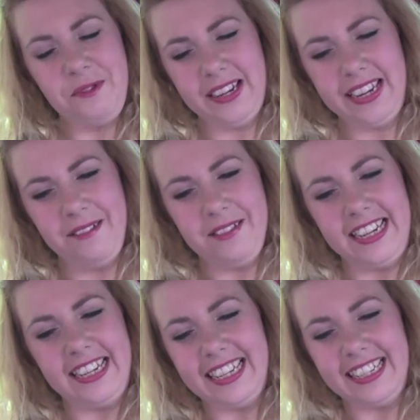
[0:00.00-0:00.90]
what I kept
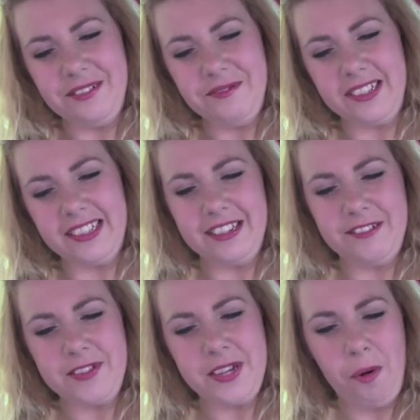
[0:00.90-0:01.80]
thinking. You wouldn't
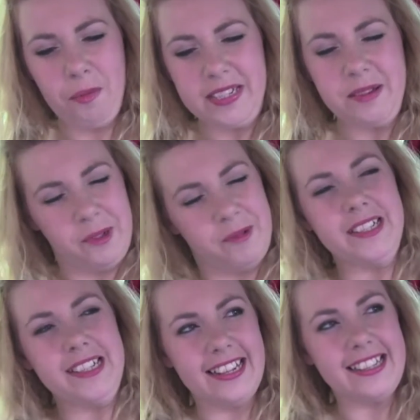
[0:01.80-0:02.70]
have told me to book
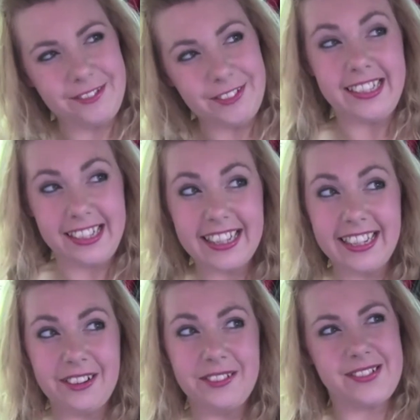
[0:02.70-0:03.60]
my test if you didn't
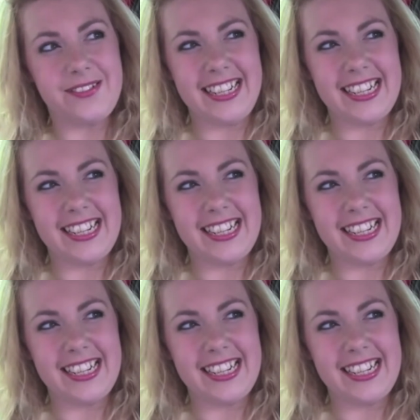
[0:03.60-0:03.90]
think I was ready.